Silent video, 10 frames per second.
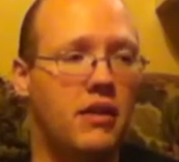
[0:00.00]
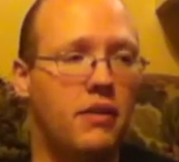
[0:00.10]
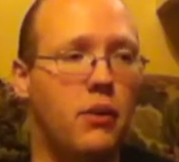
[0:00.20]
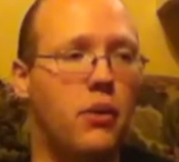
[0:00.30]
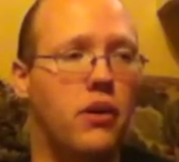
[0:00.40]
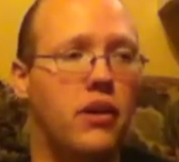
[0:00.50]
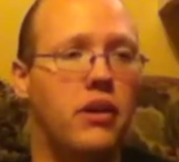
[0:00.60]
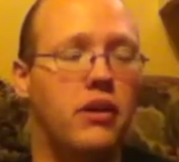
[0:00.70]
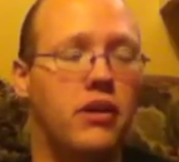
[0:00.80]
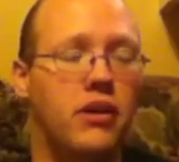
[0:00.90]

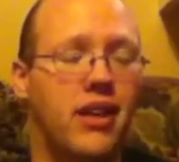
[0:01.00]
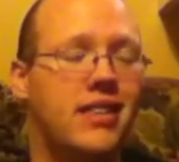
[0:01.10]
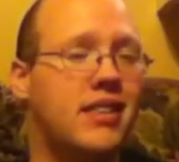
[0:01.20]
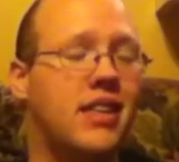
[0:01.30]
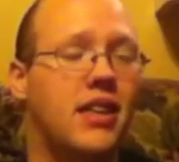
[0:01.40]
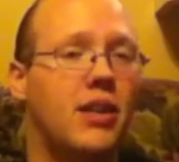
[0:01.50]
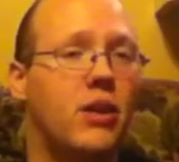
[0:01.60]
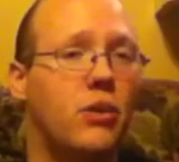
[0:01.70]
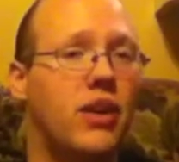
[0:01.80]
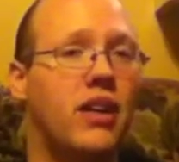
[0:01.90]
for less than
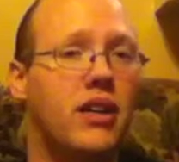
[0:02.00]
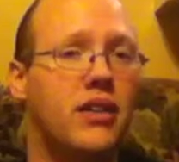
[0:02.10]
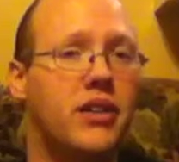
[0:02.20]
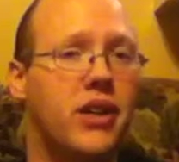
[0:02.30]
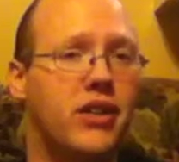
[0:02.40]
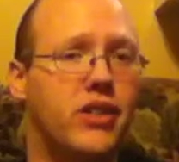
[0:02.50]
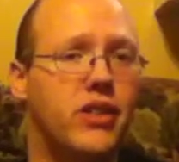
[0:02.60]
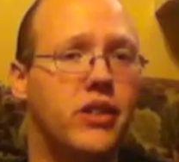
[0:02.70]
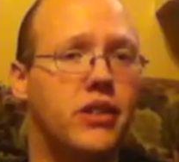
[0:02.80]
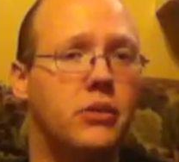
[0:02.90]

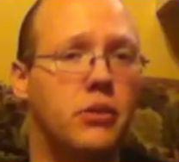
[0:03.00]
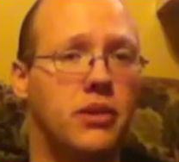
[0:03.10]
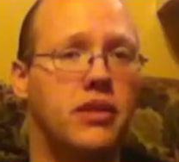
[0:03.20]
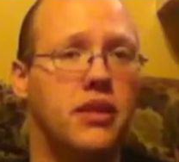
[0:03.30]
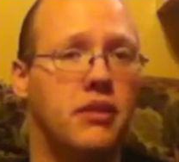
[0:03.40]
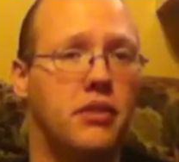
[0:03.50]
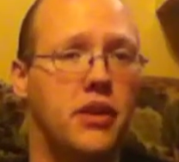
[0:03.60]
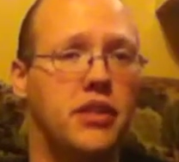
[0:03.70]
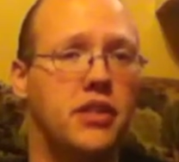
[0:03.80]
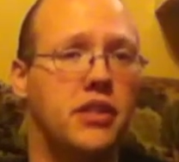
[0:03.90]
$300 once the
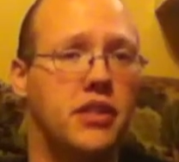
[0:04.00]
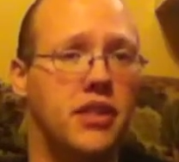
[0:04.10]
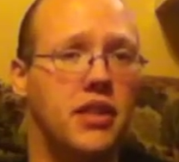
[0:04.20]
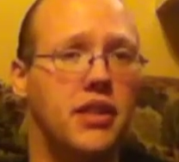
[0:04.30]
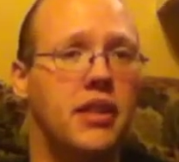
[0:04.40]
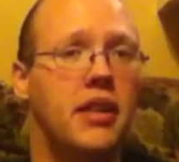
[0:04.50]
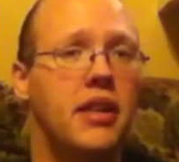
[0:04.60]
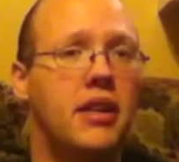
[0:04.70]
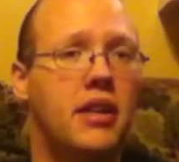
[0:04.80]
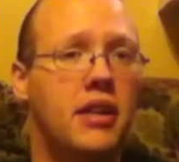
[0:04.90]
conversion's done.
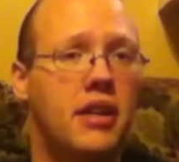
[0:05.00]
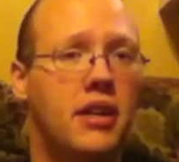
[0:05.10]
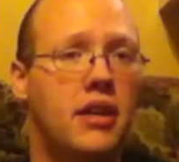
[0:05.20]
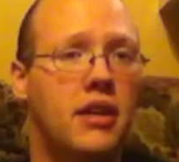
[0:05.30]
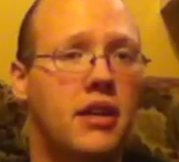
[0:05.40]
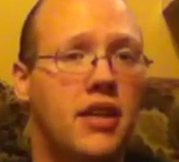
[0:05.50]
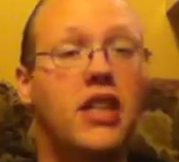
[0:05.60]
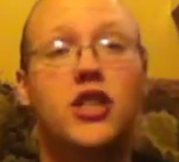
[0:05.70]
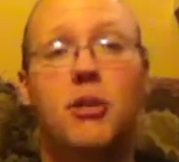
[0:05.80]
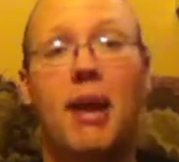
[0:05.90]

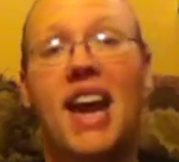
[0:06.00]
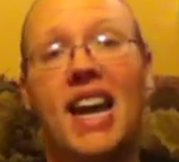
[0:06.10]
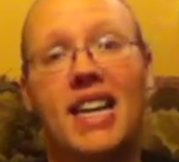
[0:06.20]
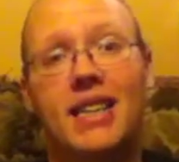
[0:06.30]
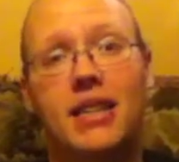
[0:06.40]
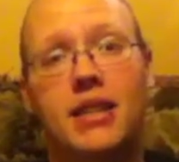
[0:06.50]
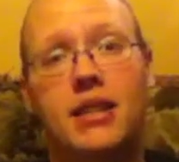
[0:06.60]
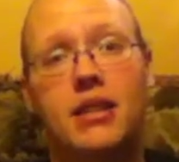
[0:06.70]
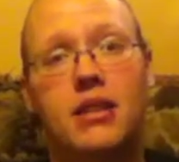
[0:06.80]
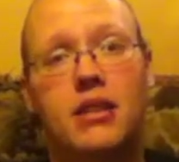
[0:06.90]
In Japan,
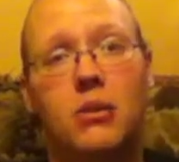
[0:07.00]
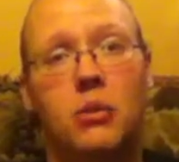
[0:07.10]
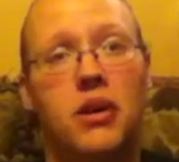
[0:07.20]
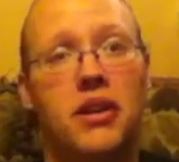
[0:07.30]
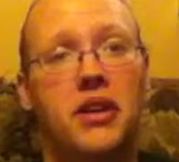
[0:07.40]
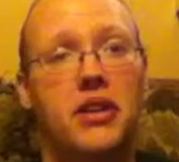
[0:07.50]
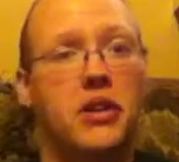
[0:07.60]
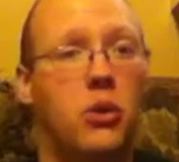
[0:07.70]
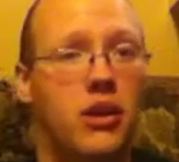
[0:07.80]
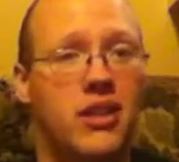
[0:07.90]
where they're
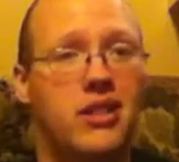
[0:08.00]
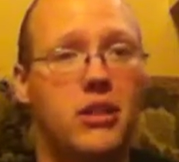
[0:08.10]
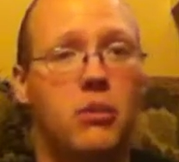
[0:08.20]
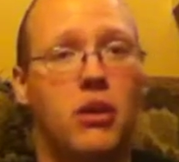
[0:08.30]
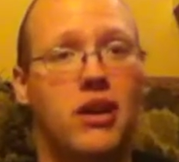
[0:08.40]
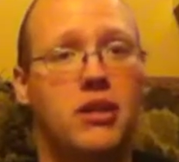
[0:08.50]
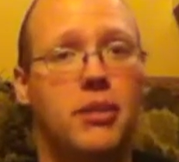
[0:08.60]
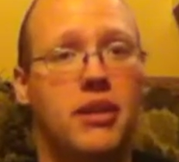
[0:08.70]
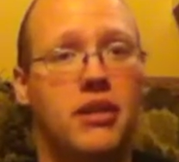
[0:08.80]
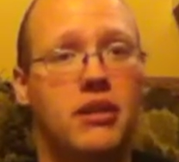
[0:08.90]
notoriously more
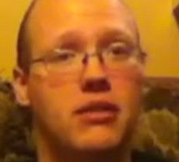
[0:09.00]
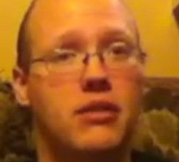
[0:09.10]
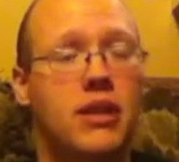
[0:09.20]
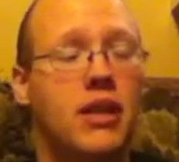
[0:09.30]
expensive.